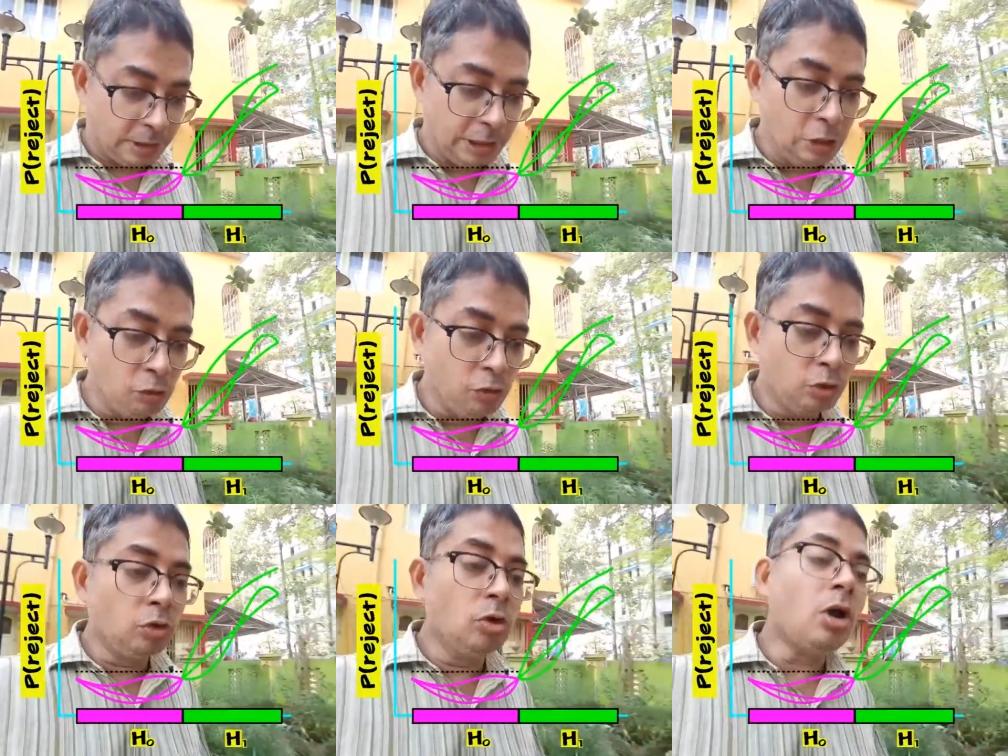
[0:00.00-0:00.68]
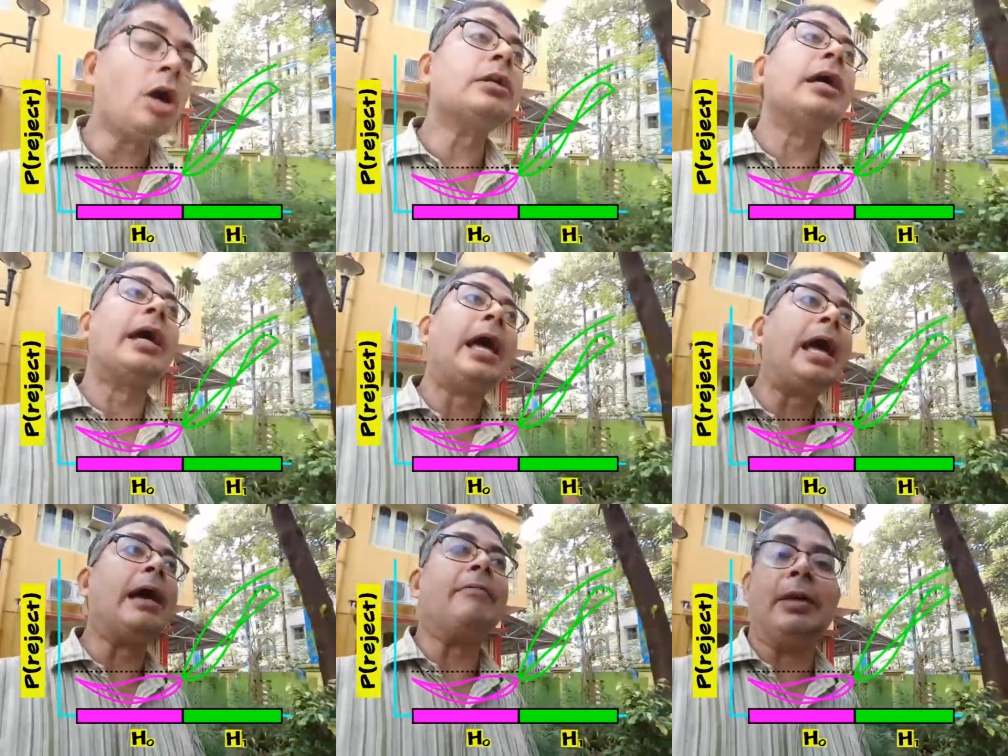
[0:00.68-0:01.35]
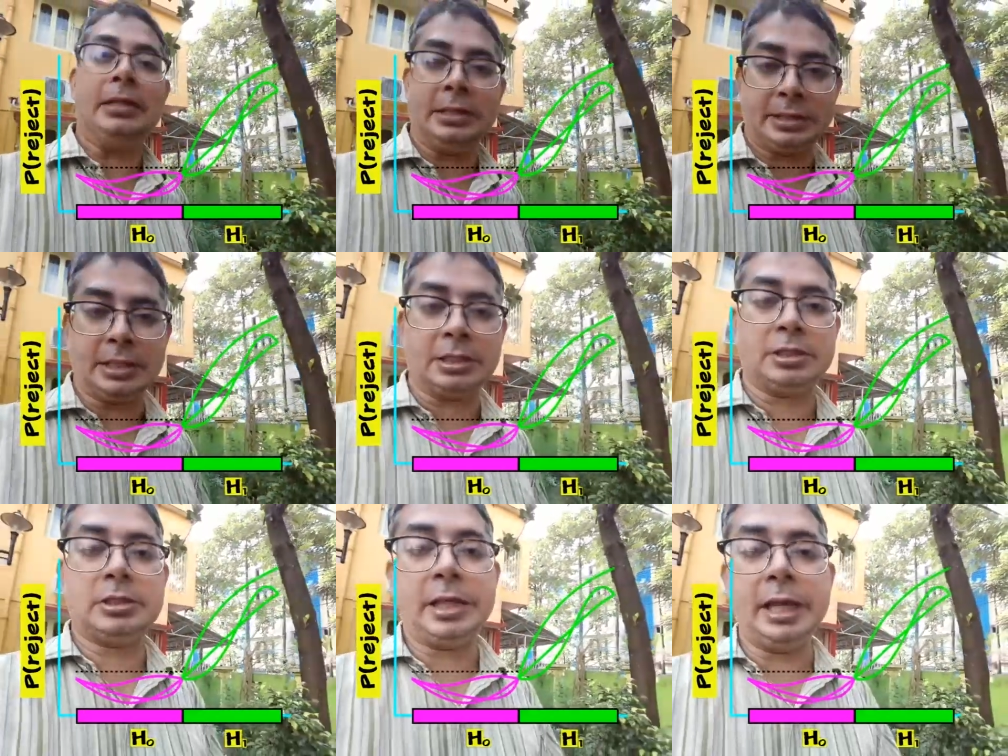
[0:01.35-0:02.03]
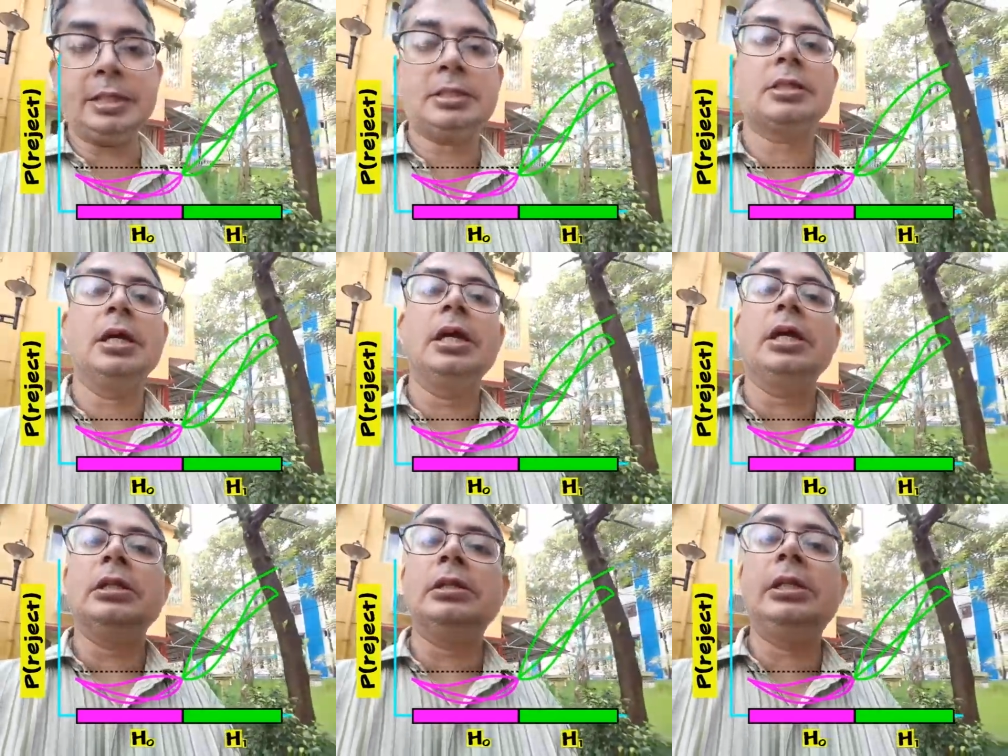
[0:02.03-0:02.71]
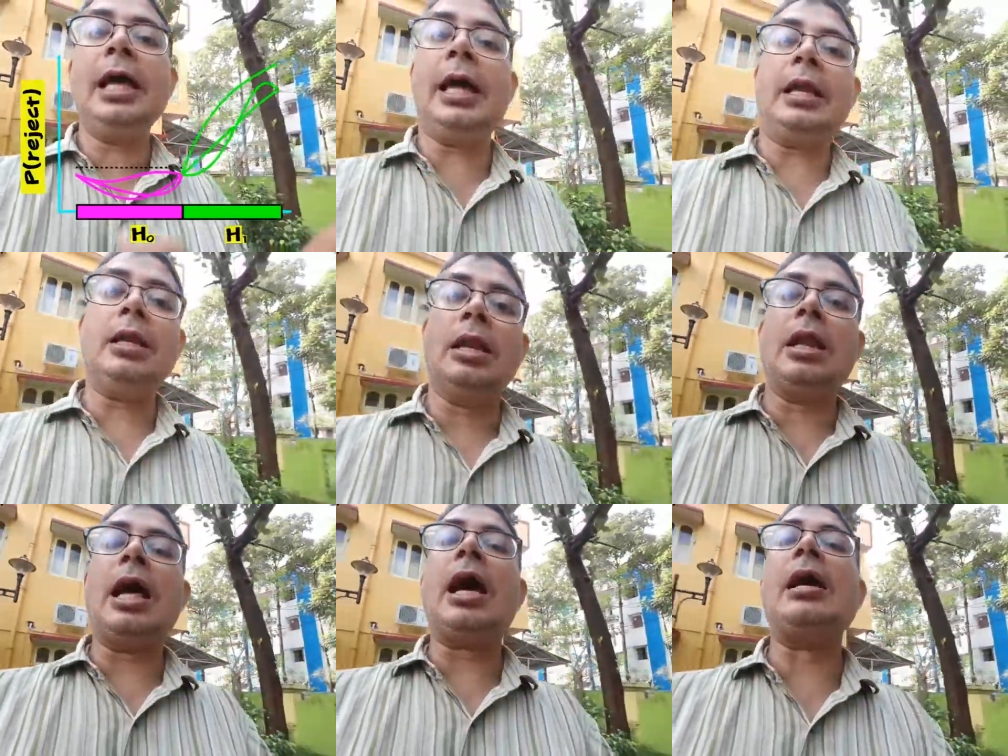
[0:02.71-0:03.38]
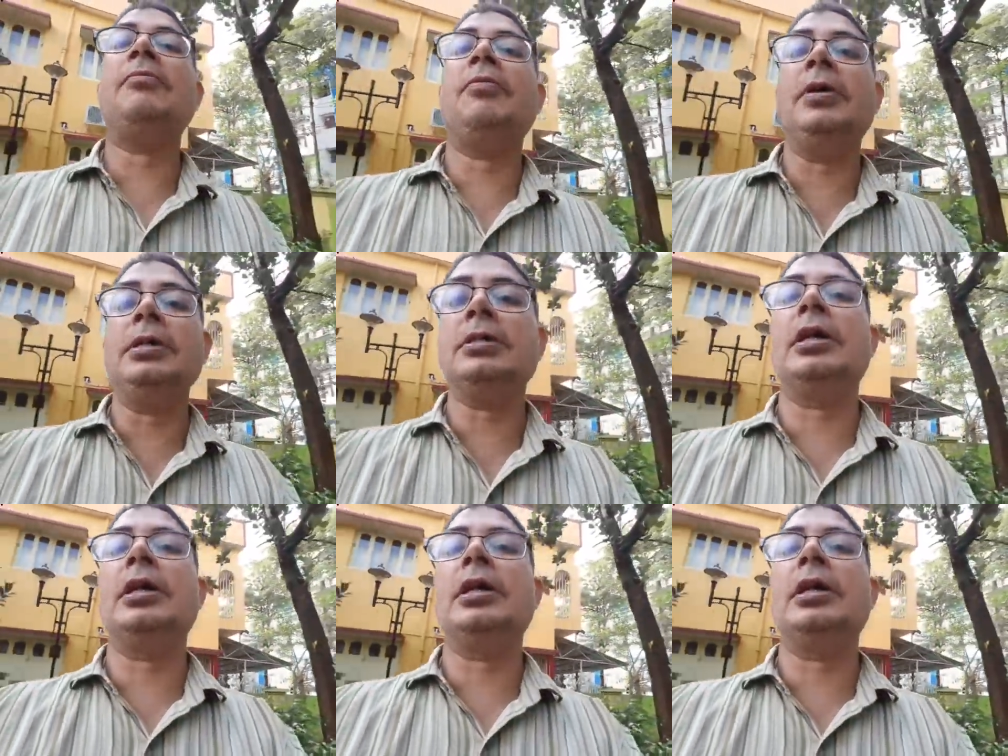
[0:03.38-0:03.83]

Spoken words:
you do not have any such test, then life is